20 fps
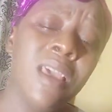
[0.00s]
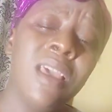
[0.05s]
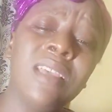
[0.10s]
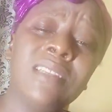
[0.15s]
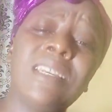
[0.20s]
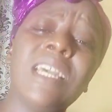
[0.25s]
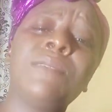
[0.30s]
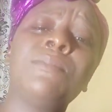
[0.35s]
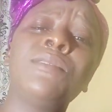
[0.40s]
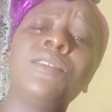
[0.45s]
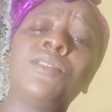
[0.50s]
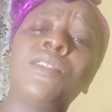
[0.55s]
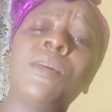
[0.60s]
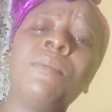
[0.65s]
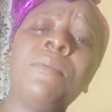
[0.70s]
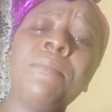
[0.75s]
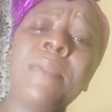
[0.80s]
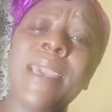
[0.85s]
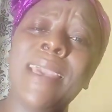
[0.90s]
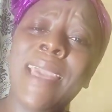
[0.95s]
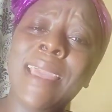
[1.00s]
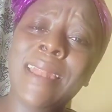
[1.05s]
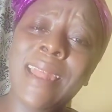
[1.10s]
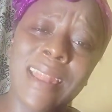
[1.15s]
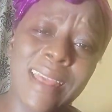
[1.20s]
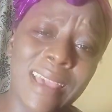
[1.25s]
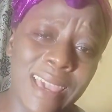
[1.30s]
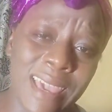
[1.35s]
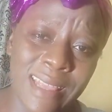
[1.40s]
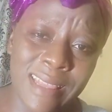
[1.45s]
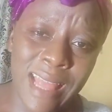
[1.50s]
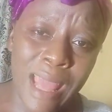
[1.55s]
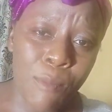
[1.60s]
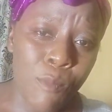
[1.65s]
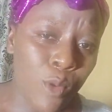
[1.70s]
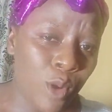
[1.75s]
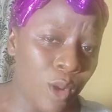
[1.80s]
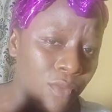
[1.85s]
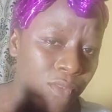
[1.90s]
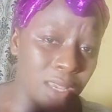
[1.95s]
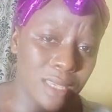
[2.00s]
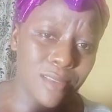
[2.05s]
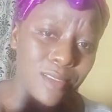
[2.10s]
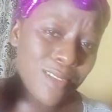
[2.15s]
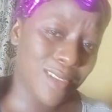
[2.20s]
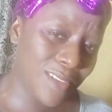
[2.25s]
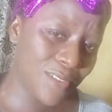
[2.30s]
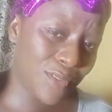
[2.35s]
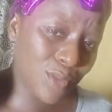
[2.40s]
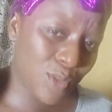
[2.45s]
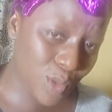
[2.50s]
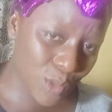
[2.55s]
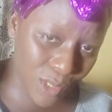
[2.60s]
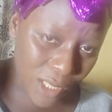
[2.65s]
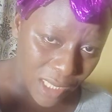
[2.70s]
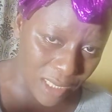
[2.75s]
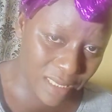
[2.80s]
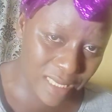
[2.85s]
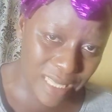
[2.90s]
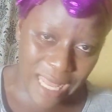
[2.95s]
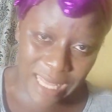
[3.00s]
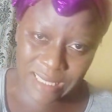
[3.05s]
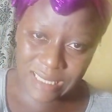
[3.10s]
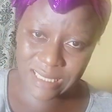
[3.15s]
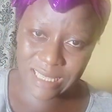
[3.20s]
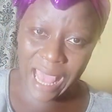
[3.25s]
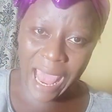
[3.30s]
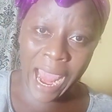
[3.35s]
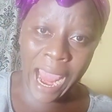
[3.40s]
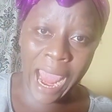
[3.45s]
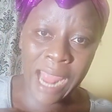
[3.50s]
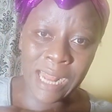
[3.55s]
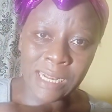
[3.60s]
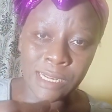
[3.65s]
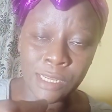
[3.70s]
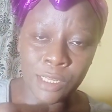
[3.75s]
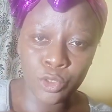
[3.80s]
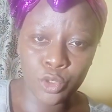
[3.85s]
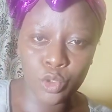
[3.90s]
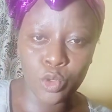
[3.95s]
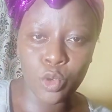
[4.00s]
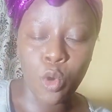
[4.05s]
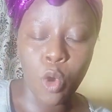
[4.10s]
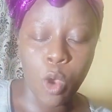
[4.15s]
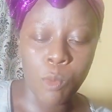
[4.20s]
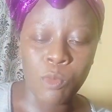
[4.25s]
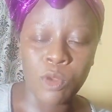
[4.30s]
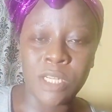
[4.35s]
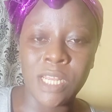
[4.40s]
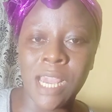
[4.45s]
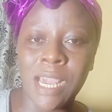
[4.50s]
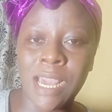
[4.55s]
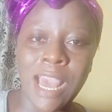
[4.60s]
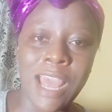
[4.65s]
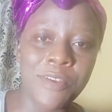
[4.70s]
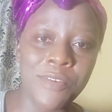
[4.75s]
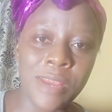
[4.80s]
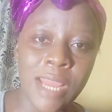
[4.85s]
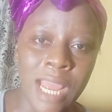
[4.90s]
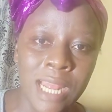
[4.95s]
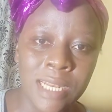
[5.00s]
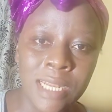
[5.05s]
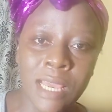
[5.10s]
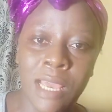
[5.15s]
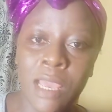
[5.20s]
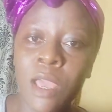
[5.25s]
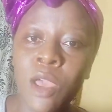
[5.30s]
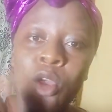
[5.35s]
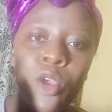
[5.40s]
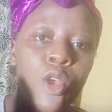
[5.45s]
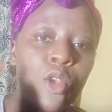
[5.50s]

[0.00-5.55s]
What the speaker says: she has been disturbing me again and again that I'm one of their successful students, that I need to come on their career day